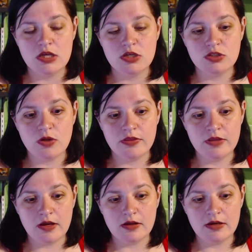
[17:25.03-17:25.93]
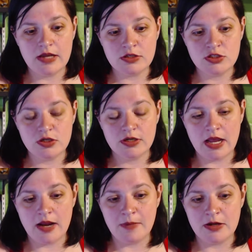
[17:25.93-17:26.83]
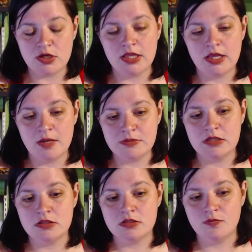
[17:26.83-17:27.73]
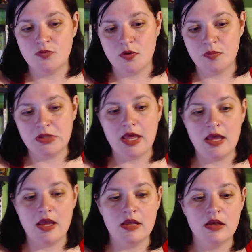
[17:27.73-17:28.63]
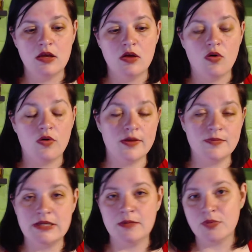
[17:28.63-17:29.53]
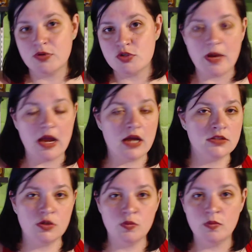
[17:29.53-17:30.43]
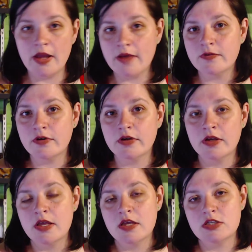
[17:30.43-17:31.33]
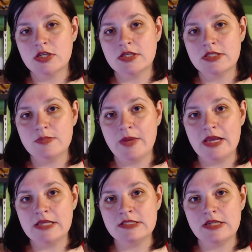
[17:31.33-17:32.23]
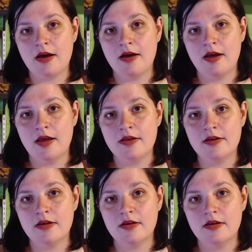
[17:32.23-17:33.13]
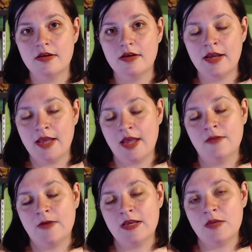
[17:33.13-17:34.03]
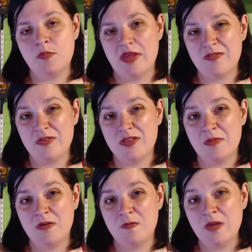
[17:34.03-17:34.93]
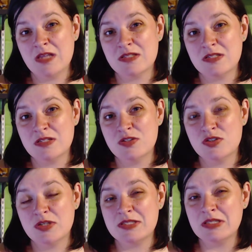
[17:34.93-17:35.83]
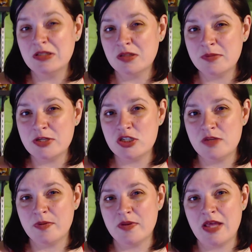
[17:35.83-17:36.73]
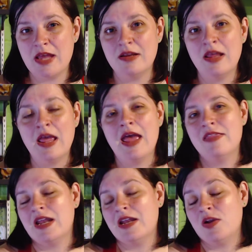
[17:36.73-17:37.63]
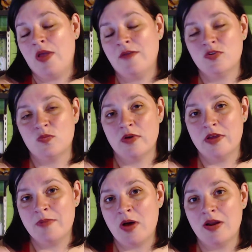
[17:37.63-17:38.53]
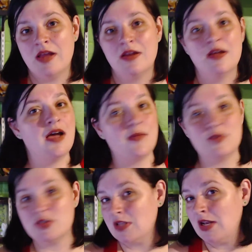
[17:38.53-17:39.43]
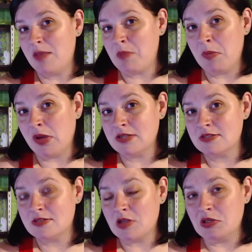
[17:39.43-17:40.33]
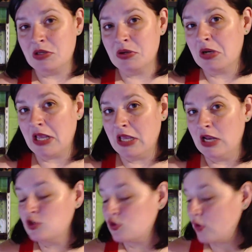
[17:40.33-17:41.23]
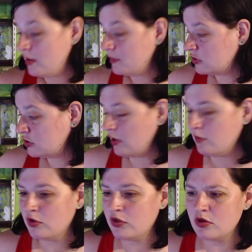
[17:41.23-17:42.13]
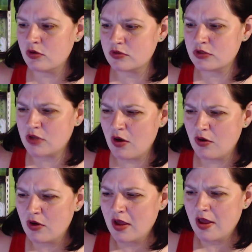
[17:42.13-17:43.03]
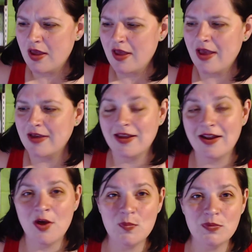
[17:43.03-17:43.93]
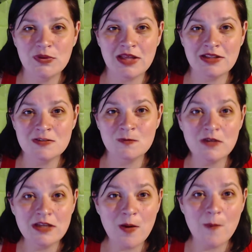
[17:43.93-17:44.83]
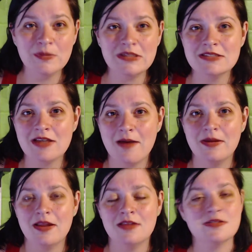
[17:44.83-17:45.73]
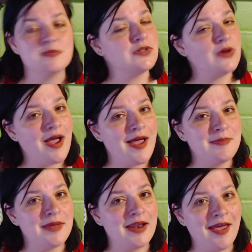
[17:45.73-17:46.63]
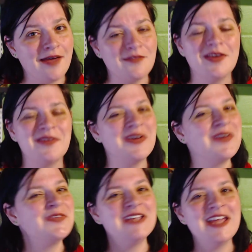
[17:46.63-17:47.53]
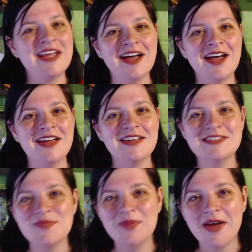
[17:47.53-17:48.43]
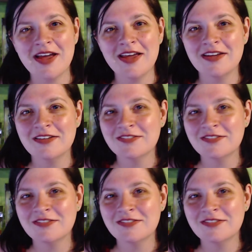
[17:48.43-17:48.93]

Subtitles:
So I think next year again I might try the Ipsy and Sephora Play, or Ipsy and Birchbox, or whatever, just based on, again, if I can pay for them in advance, because usually it's a little bit cheaper then, and then I don't have to worry about it. I'm just going to get my boxes all year, and I can enjoy them and share them with you. So again, I hope you like this video. Please comment and subscribe, and have a wonderful day, guys. Bye.